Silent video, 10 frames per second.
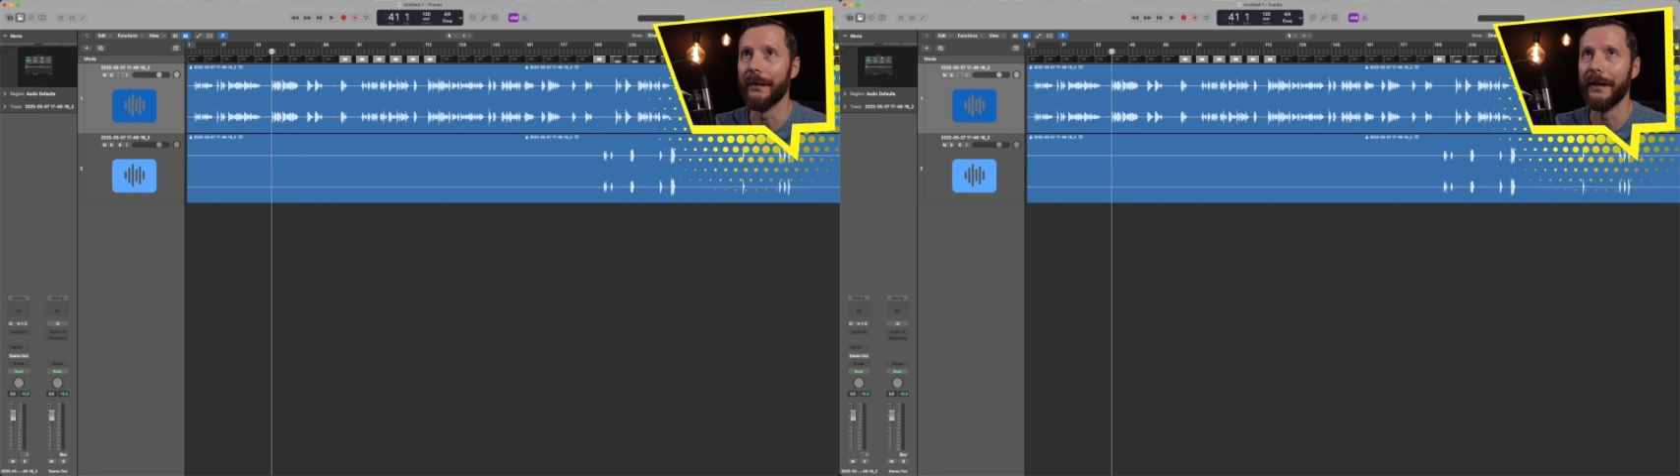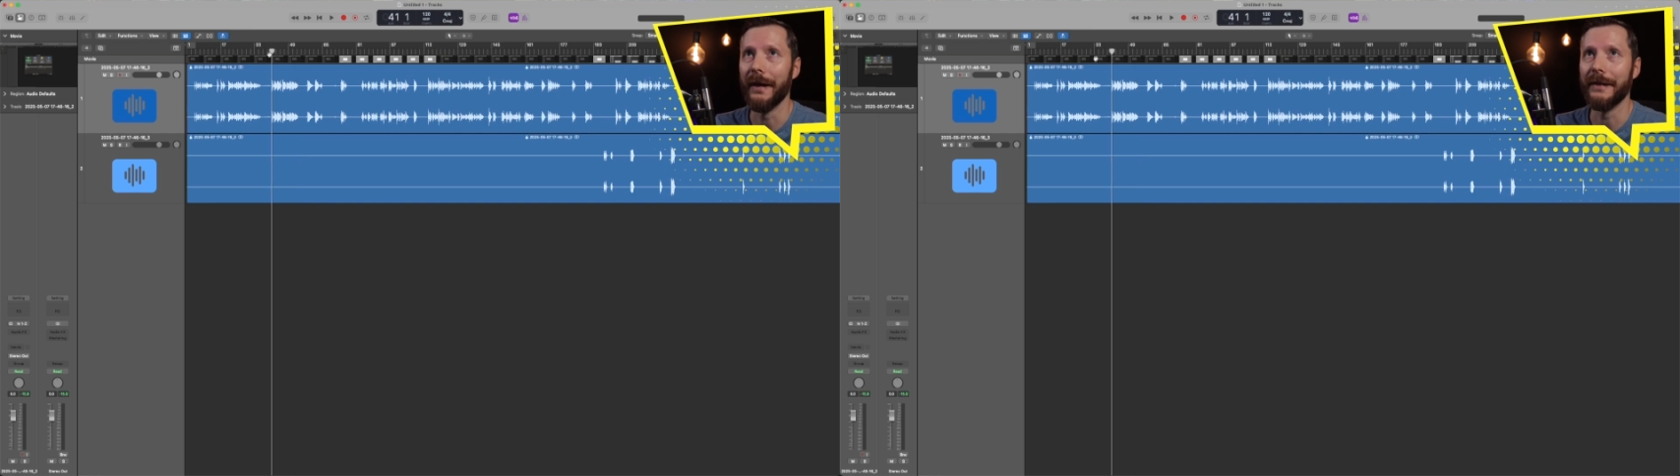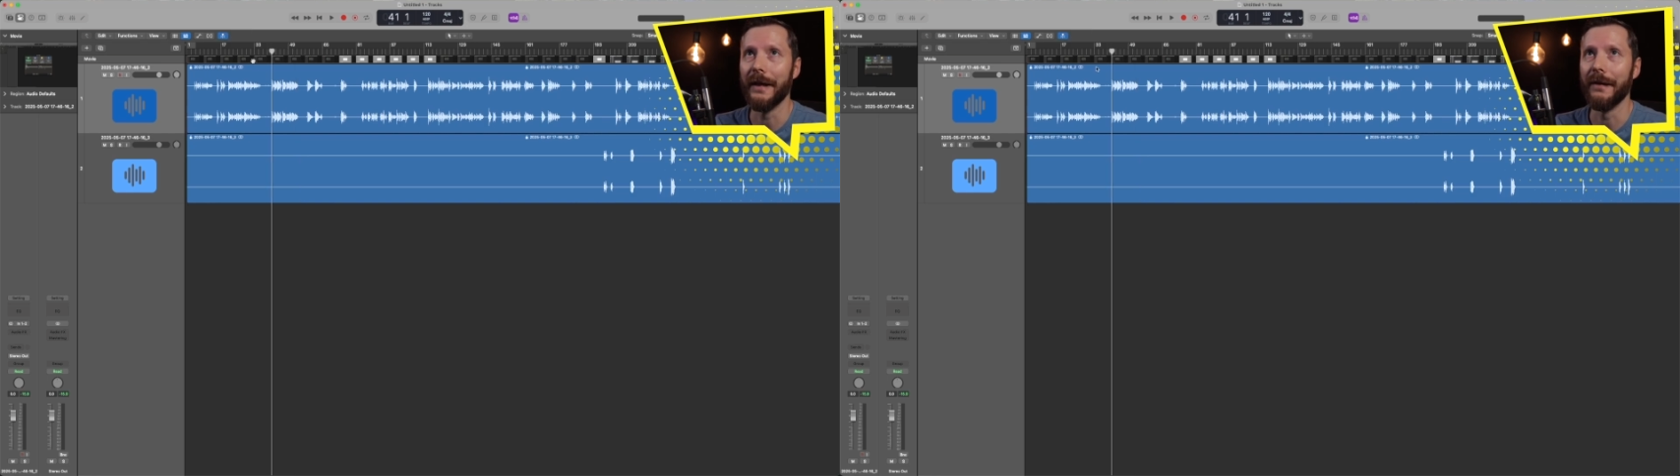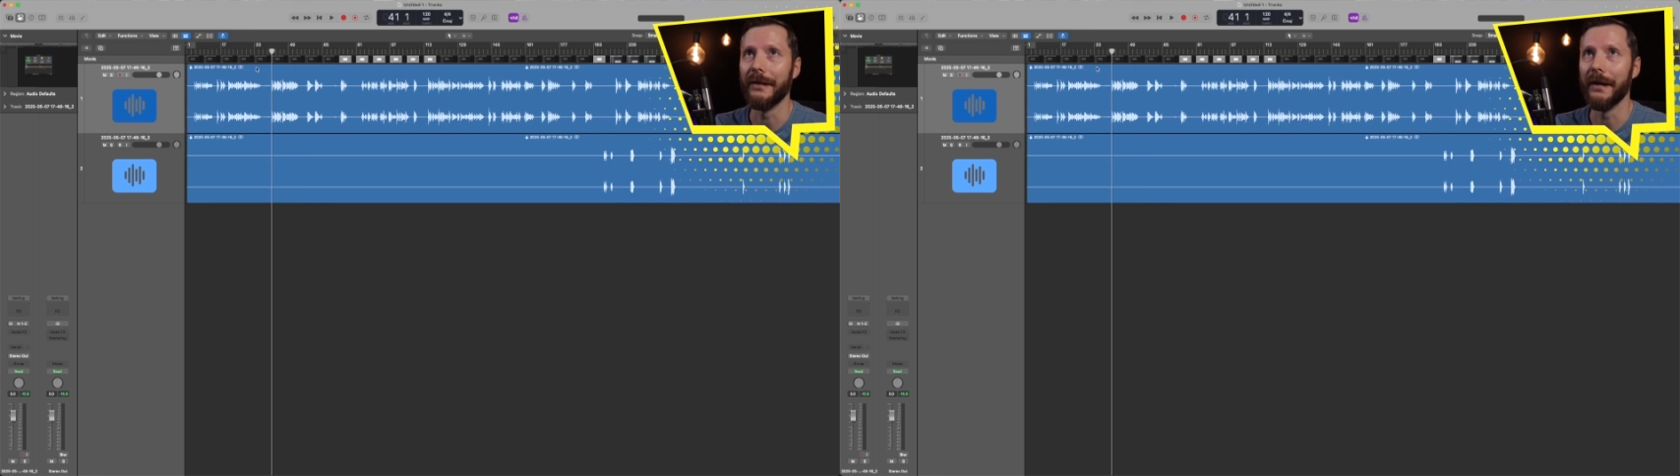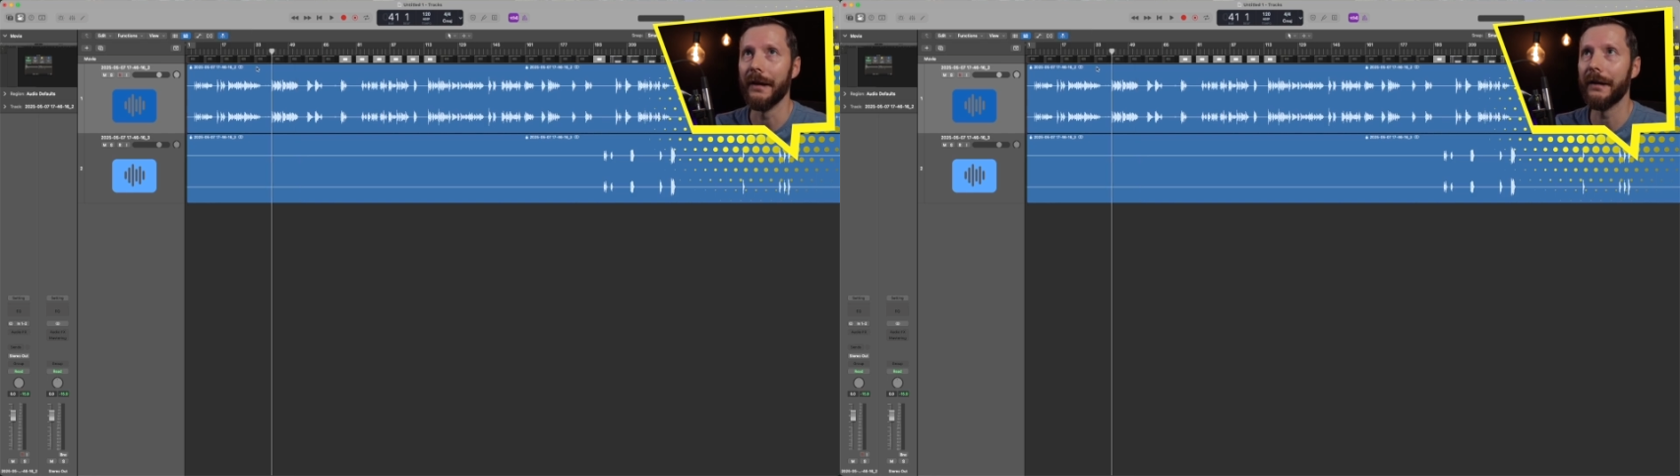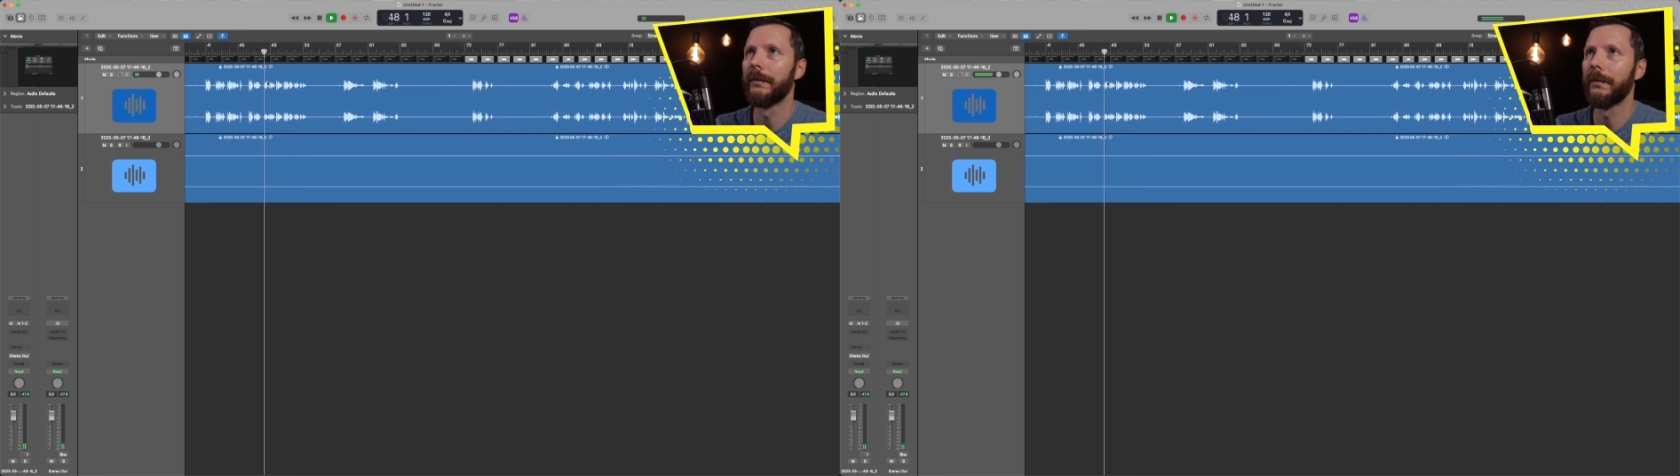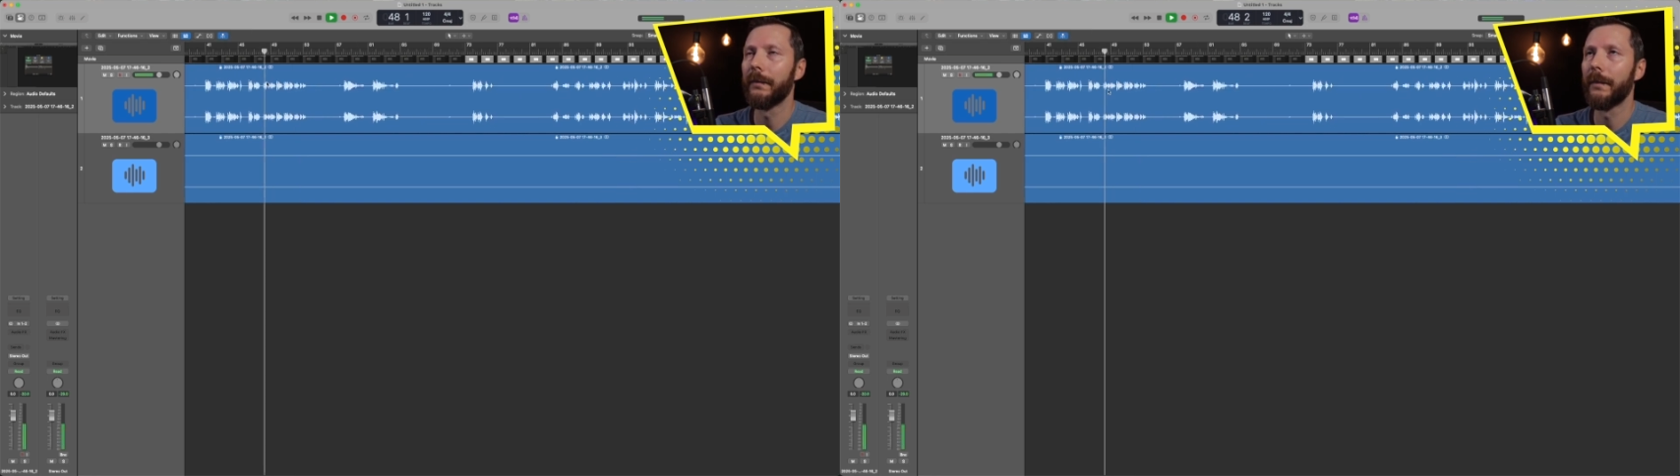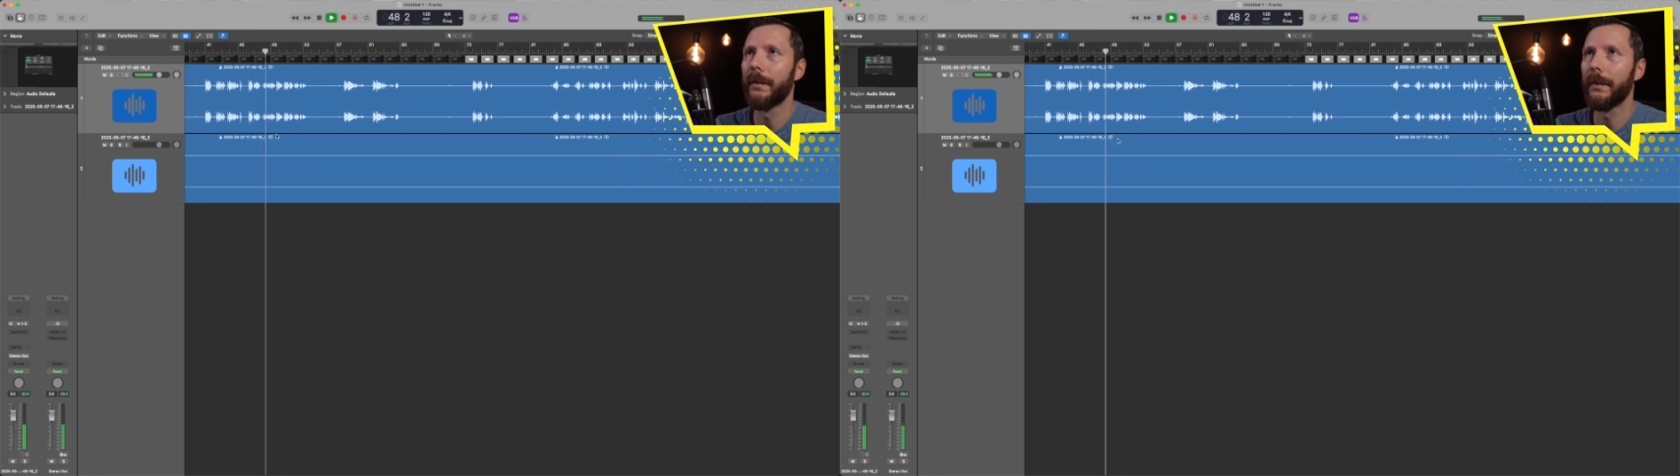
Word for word: what that sounds like. Might seem